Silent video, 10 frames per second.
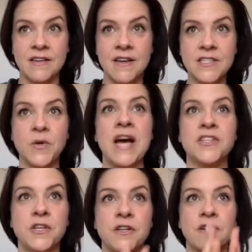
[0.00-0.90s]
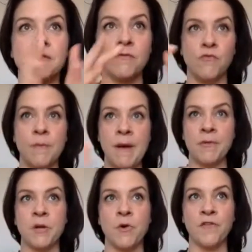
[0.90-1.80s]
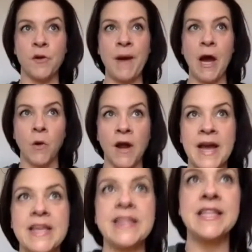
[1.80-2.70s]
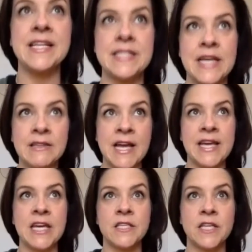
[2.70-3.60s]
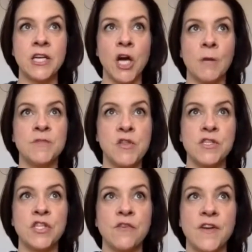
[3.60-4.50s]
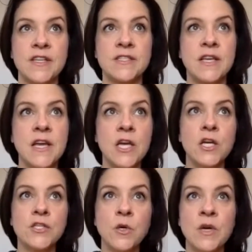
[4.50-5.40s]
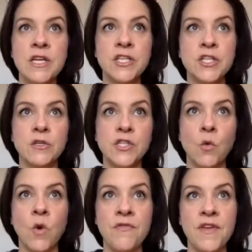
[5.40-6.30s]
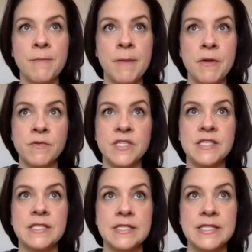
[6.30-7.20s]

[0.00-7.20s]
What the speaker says: So as you're remembering more of your power, anything that's not like it is going to come to the surface. So one thing might be resistance.